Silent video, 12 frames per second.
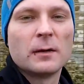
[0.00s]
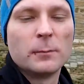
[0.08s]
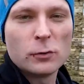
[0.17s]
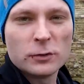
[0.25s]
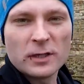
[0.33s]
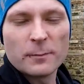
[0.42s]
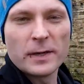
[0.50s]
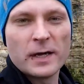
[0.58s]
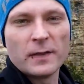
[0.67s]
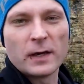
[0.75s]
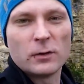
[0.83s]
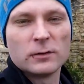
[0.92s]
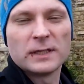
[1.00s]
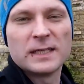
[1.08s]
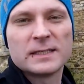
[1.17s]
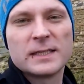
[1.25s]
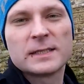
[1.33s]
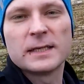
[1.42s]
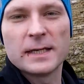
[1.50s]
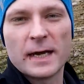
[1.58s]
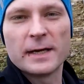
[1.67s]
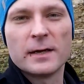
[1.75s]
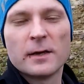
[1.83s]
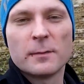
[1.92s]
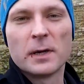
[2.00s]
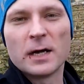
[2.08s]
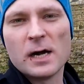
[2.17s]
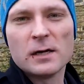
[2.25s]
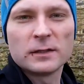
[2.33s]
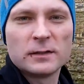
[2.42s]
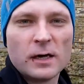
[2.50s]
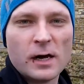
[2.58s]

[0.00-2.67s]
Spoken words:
Building began around 1069 but halted